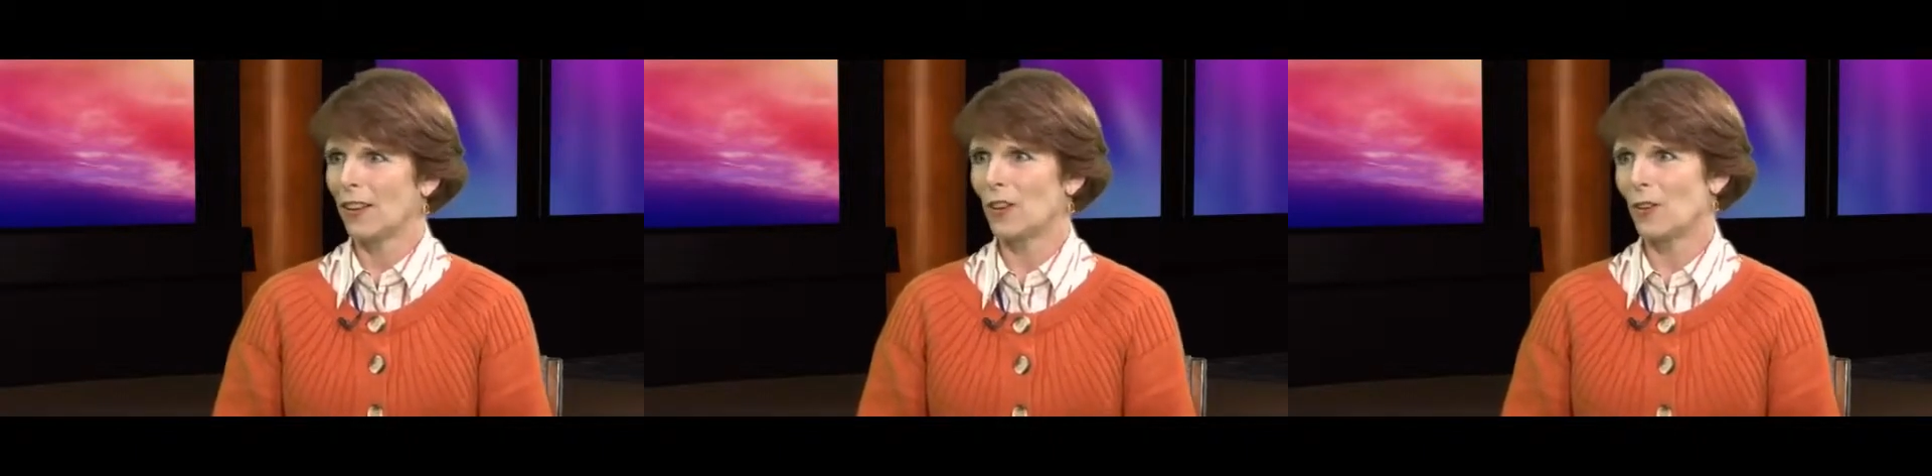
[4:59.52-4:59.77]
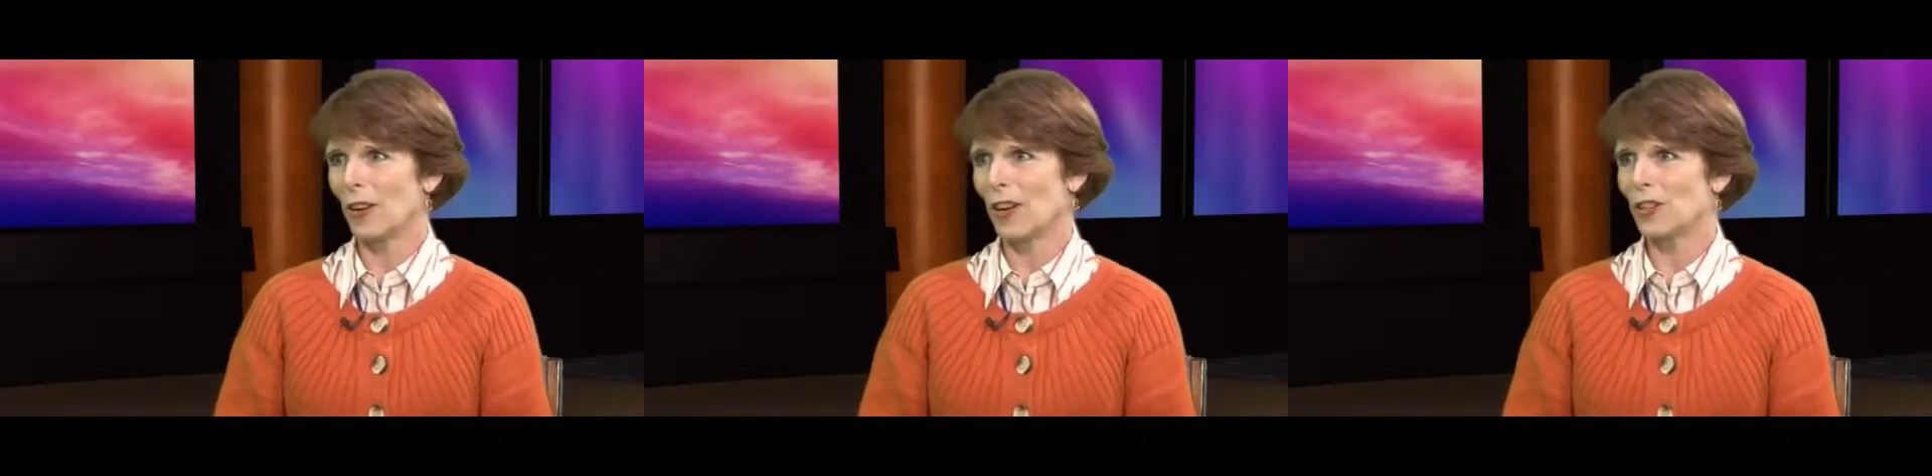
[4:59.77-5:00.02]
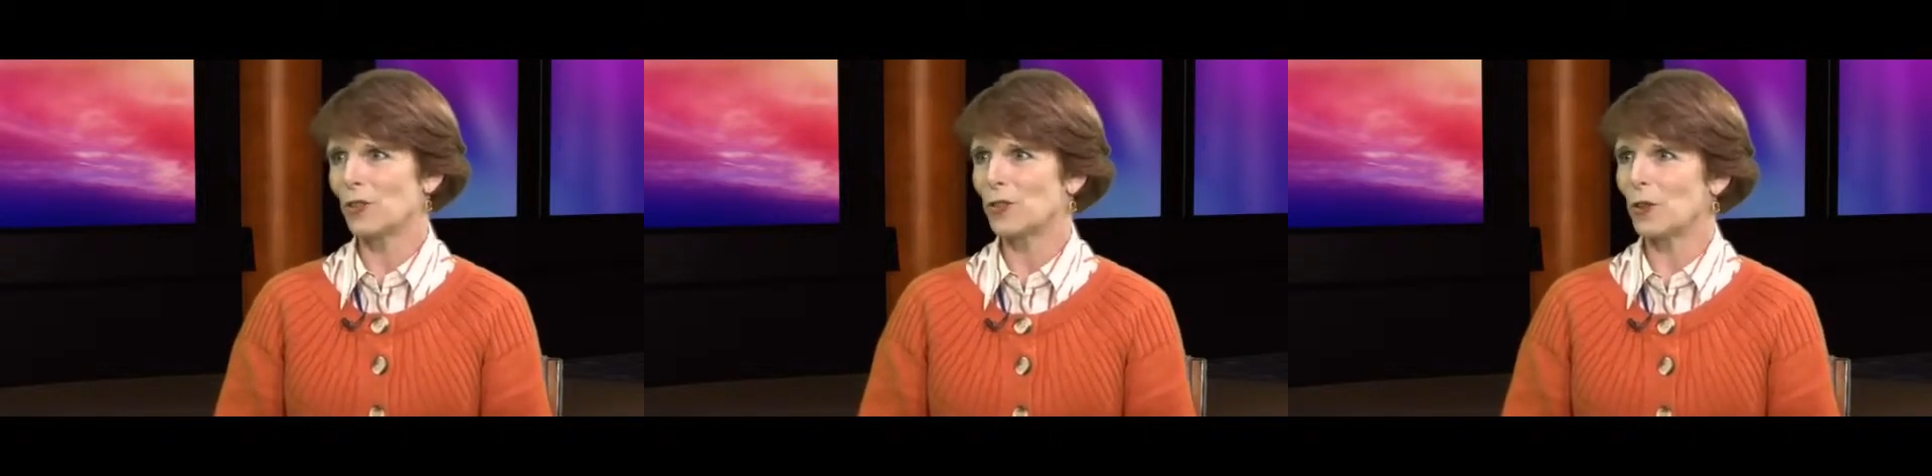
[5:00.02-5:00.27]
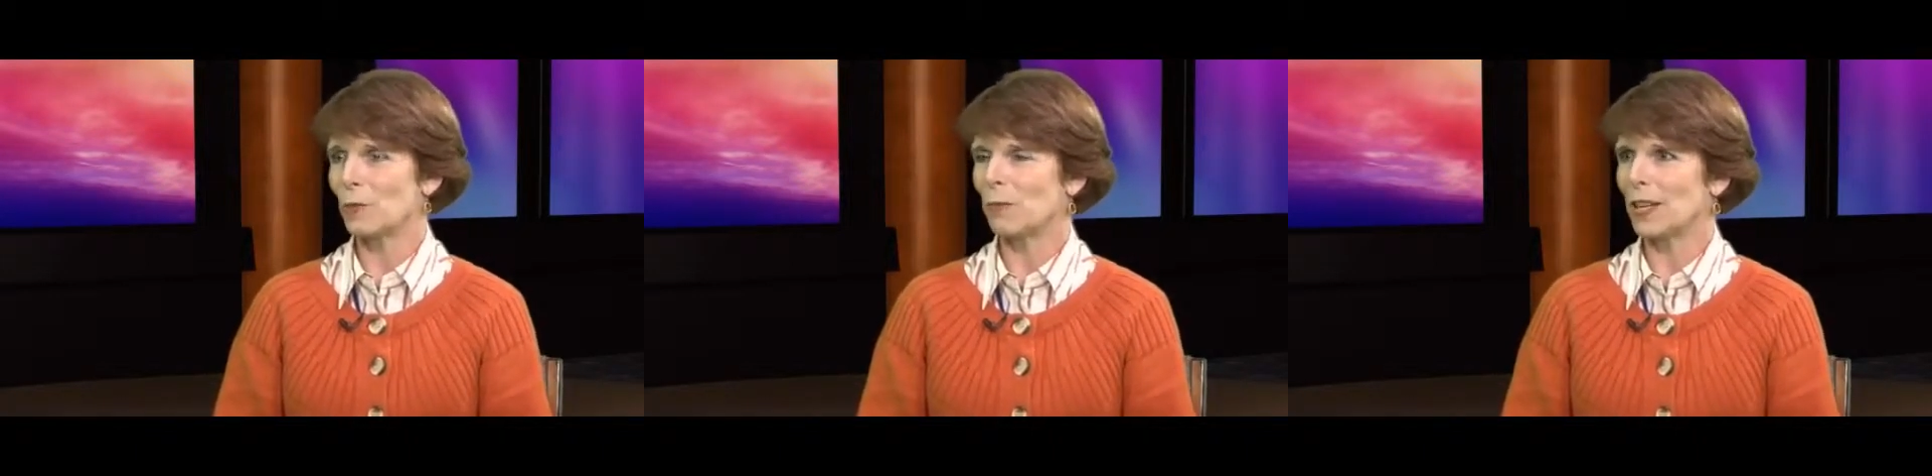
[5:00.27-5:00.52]
you know, I got to a
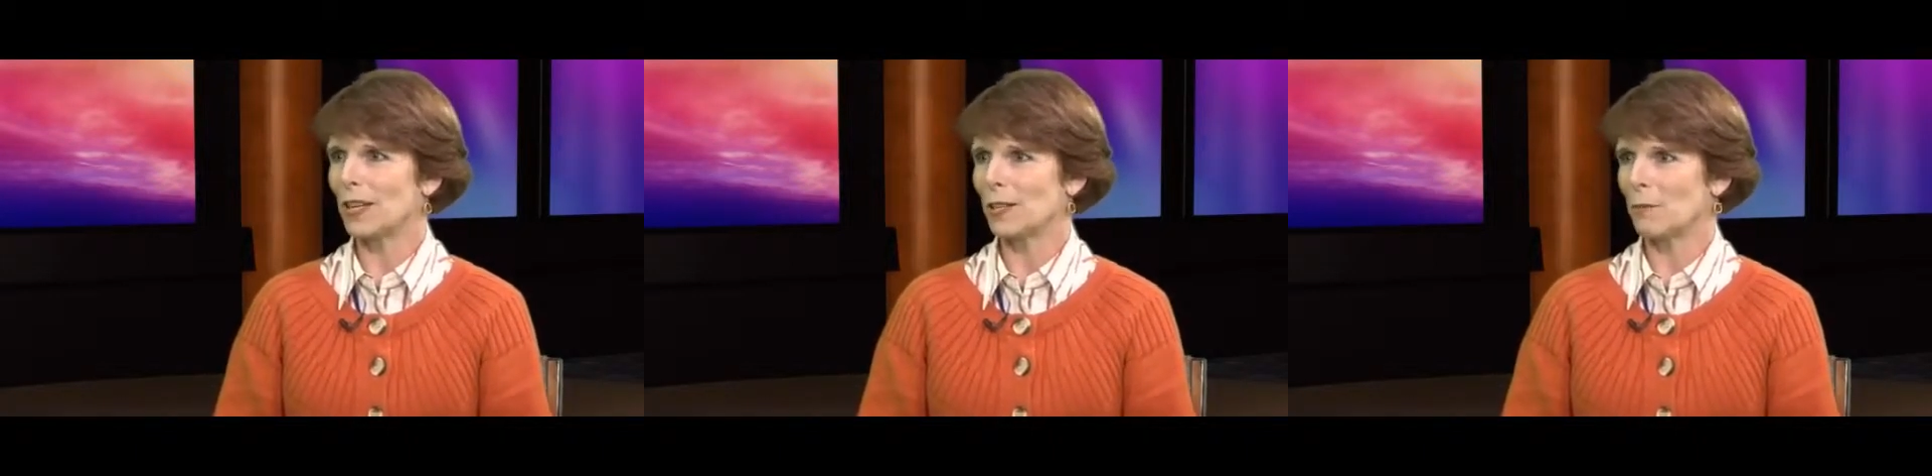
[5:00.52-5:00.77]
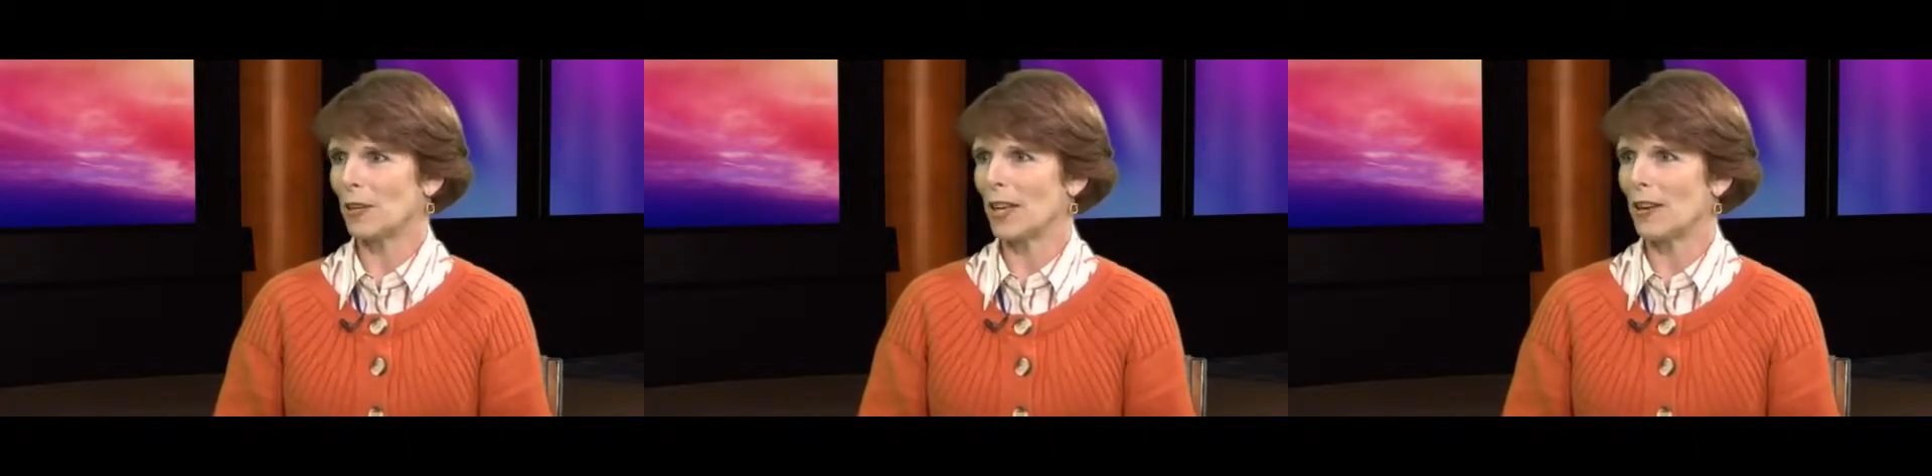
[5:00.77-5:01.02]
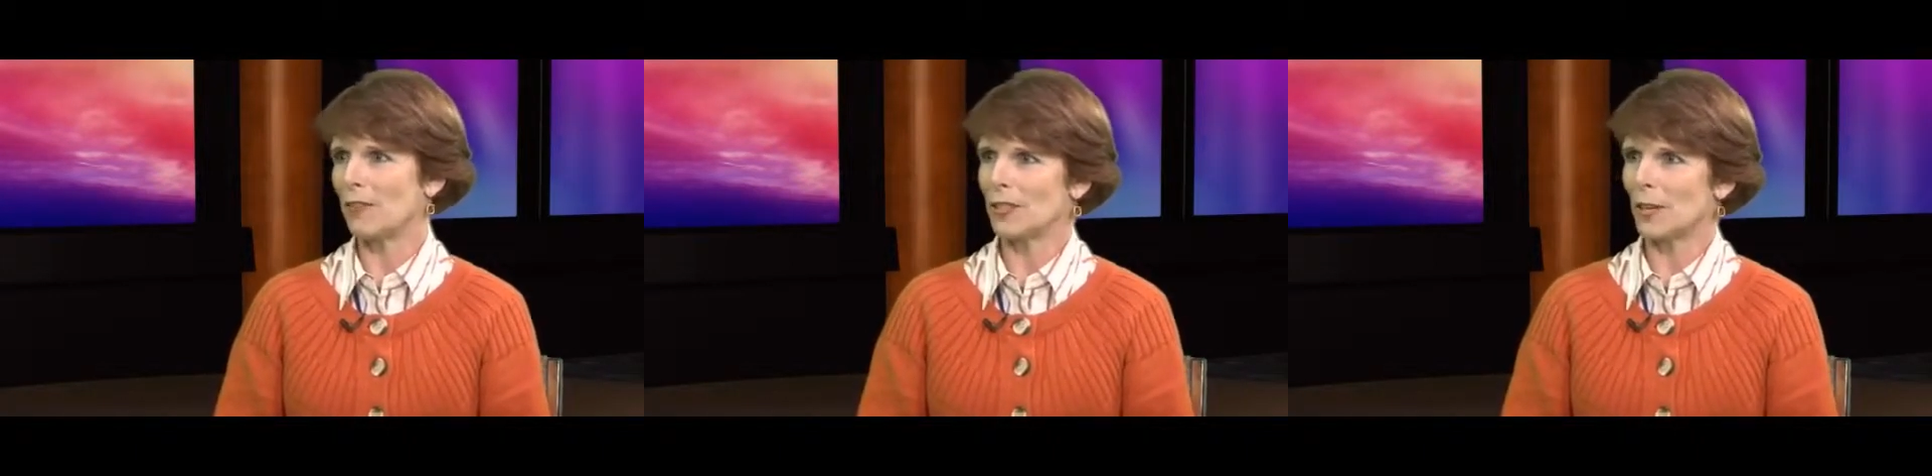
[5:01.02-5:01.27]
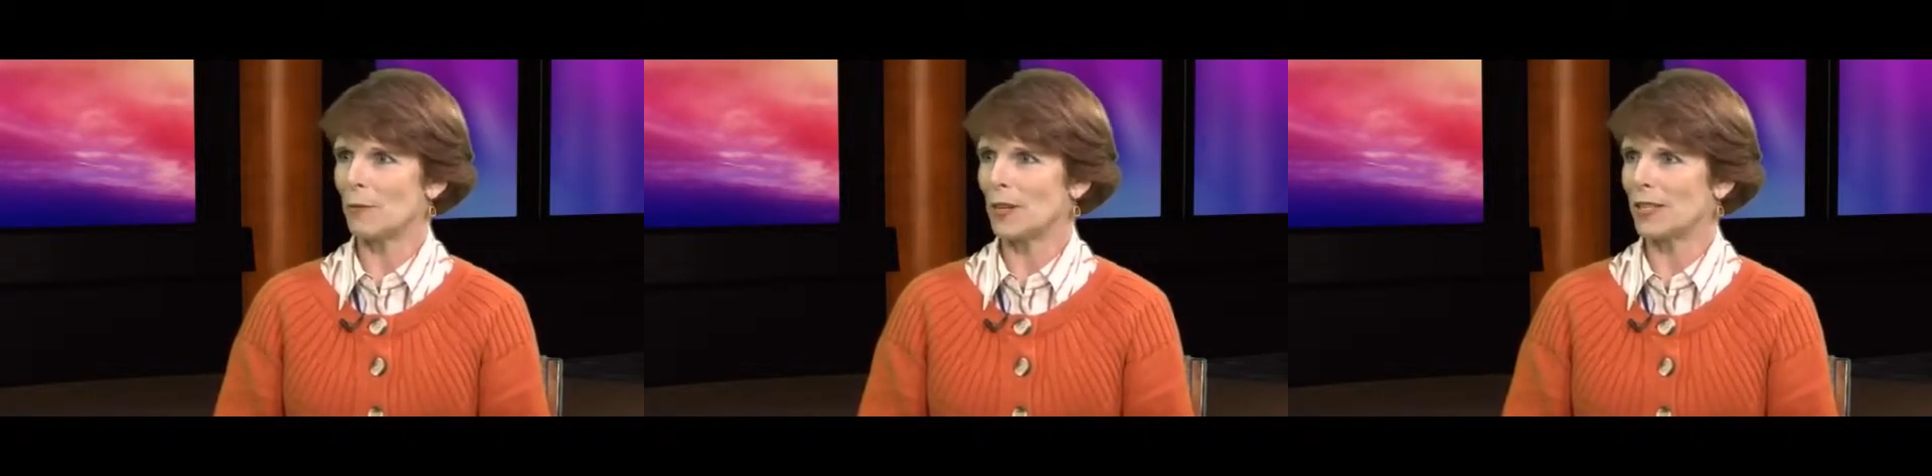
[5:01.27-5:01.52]
certain place in my life and
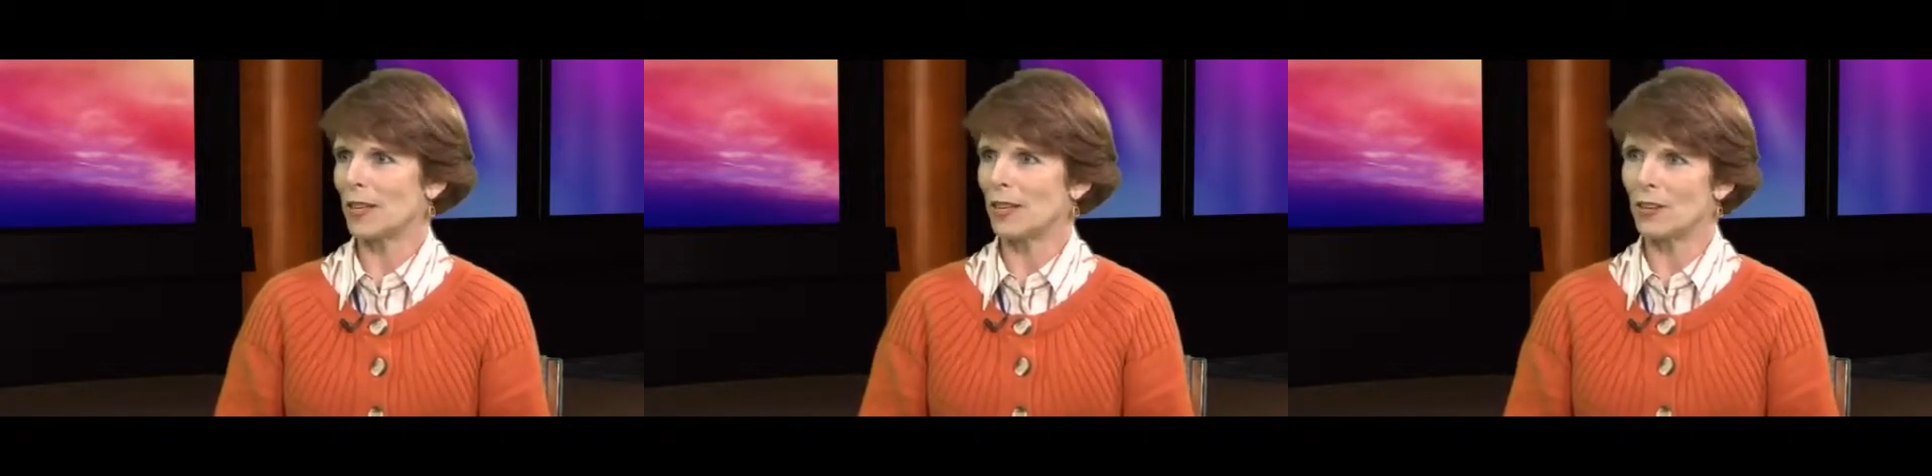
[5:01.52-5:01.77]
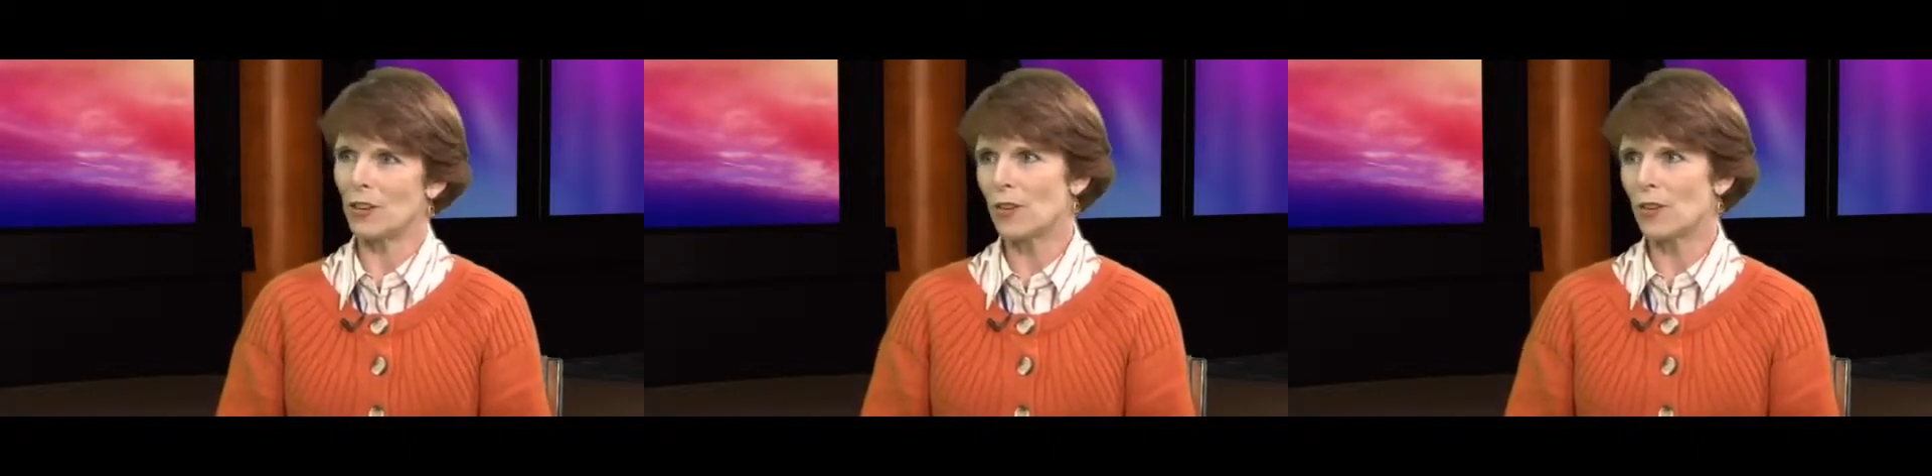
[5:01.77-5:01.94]
somebody said, you